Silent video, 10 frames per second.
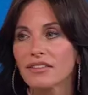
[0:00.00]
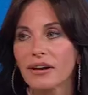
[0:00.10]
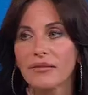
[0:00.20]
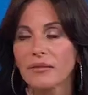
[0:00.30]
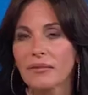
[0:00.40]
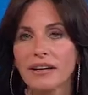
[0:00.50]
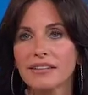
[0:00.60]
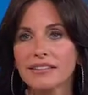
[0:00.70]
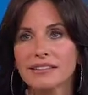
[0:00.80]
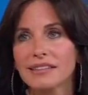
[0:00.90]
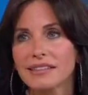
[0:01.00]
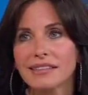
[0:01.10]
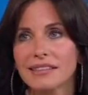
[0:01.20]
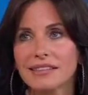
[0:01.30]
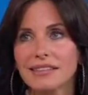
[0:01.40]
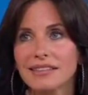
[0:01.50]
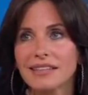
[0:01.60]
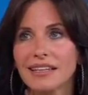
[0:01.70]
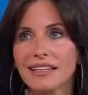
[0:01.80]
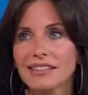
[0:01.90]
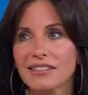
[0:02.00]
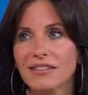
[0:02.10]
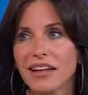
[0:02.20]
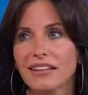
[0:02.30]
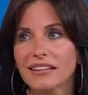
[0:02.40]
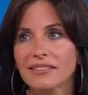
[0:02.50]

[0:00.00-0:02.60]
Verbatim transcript: a great one because they get to do that.